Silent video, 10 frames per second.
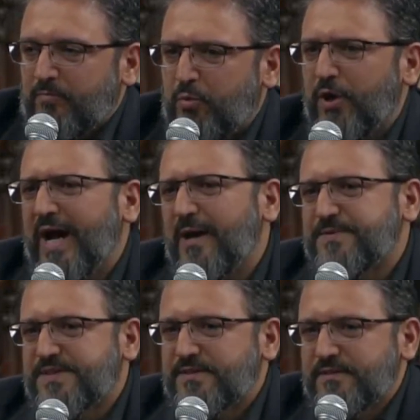
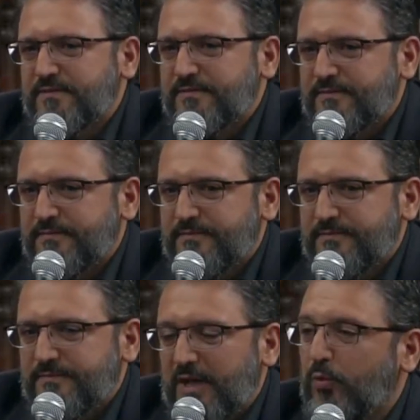Perhaps,
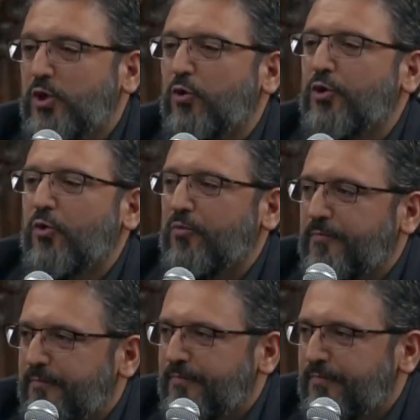and we don't know,
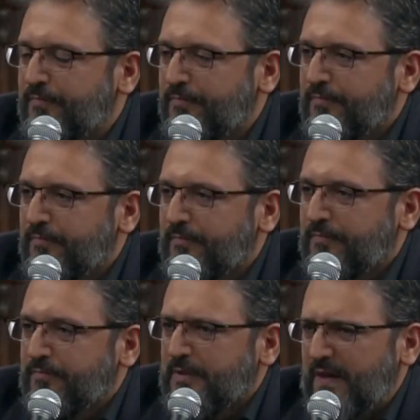
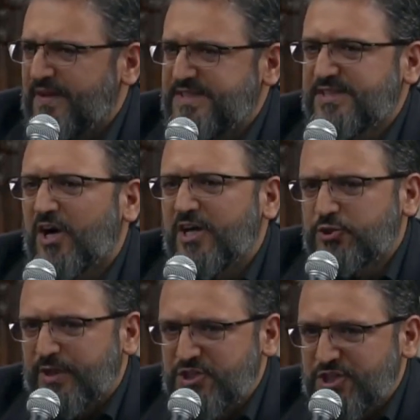and this is
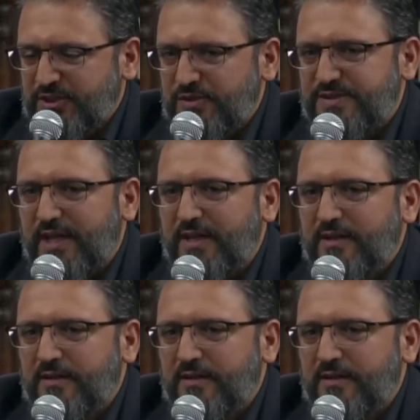heart wrenching to say,